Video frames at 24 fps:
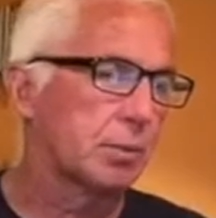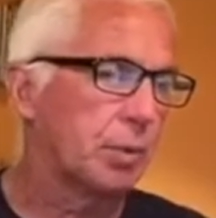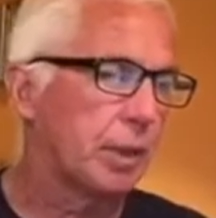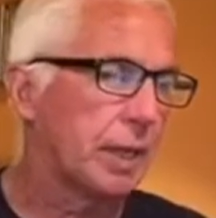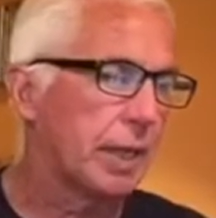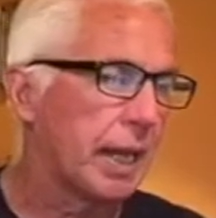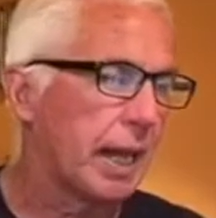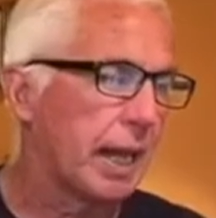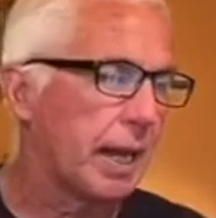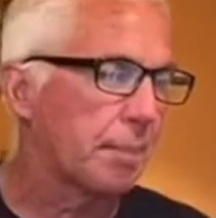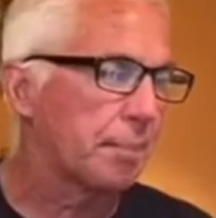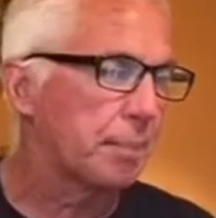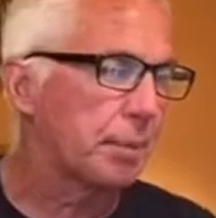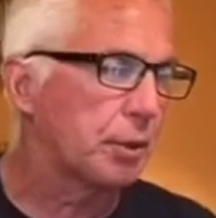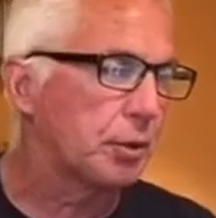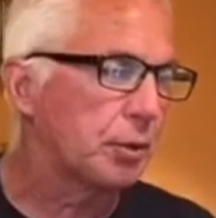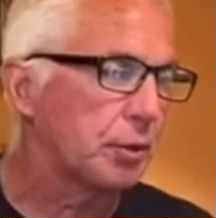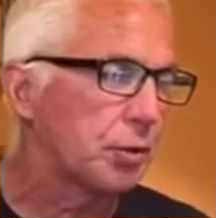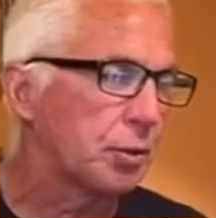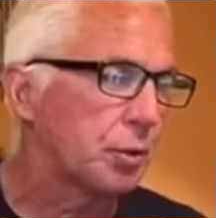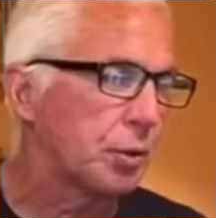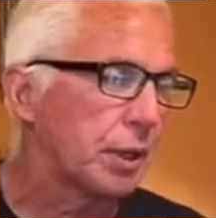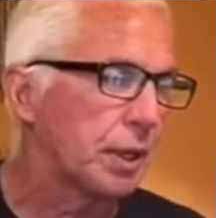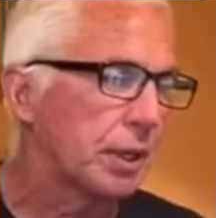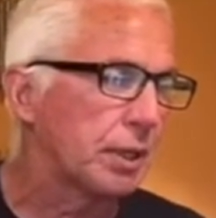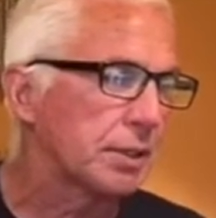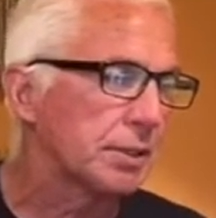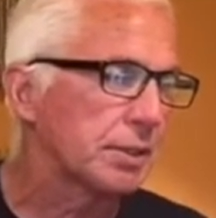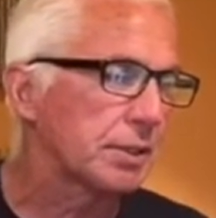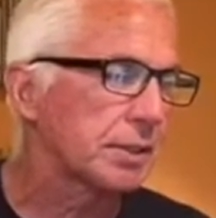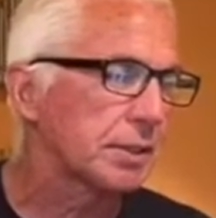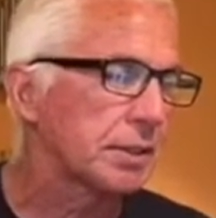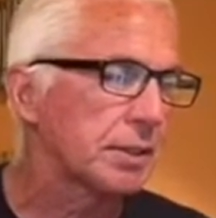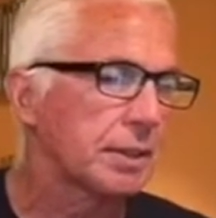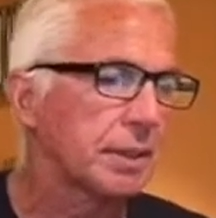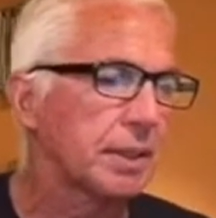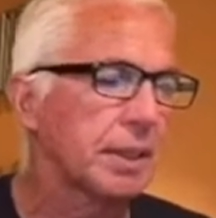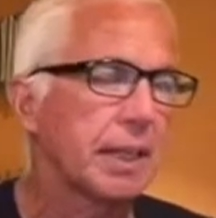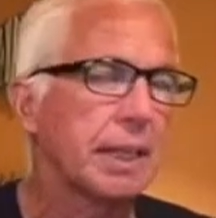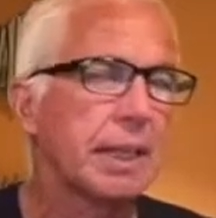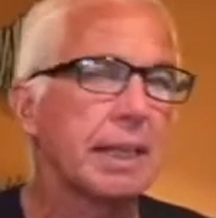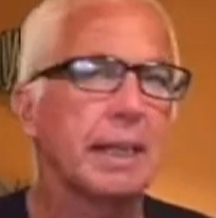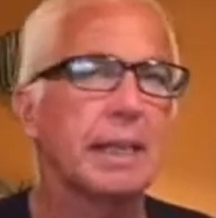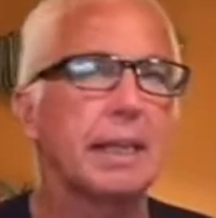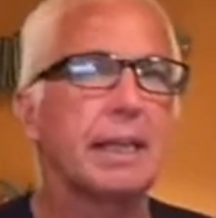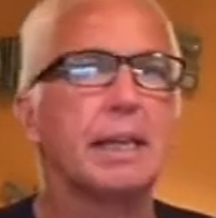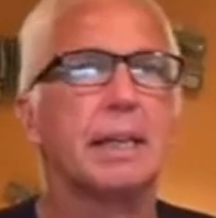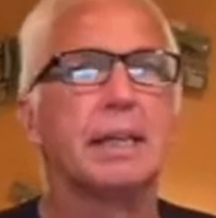What happened to us
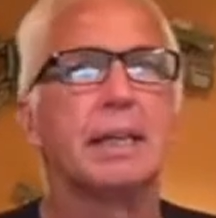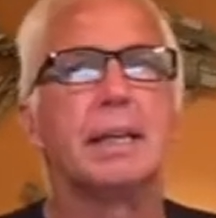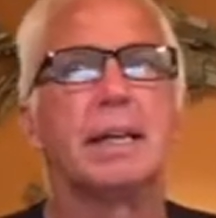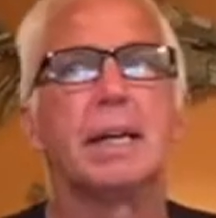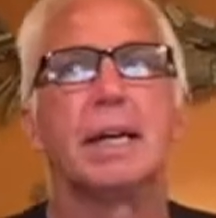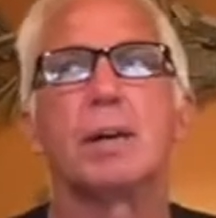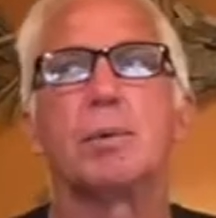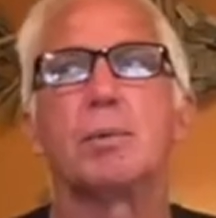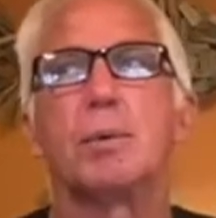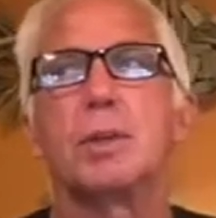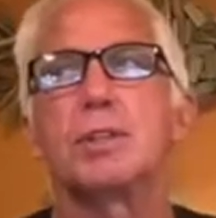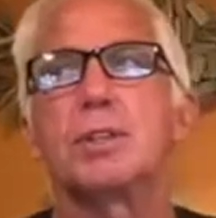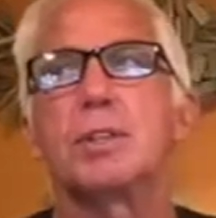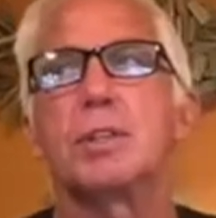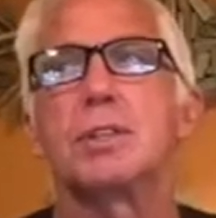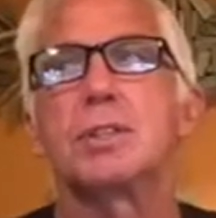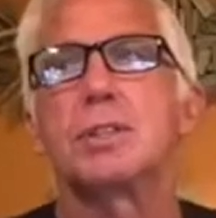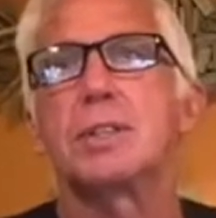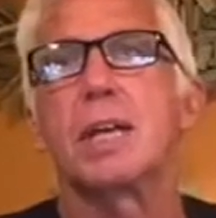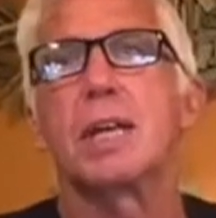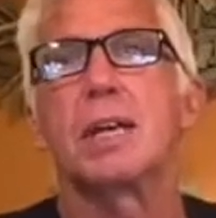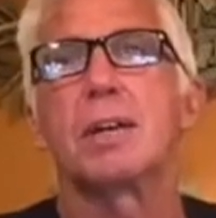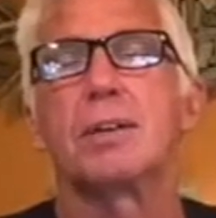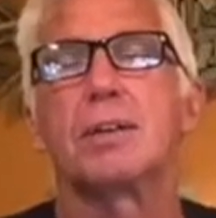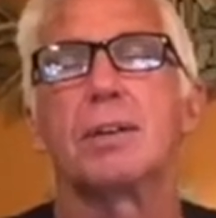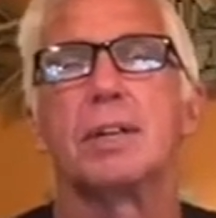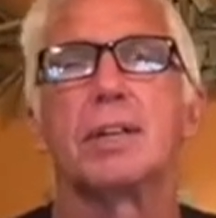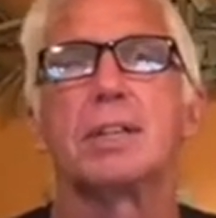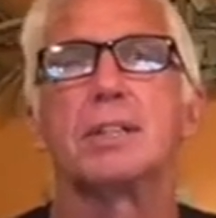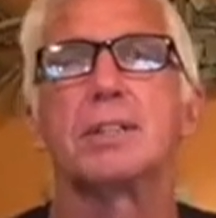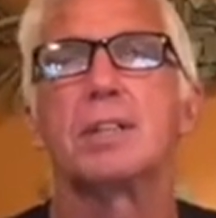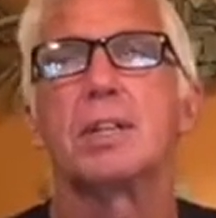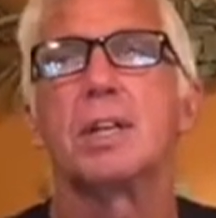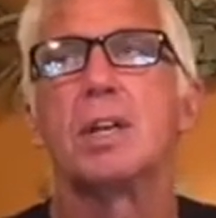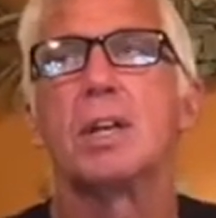in Richland Center is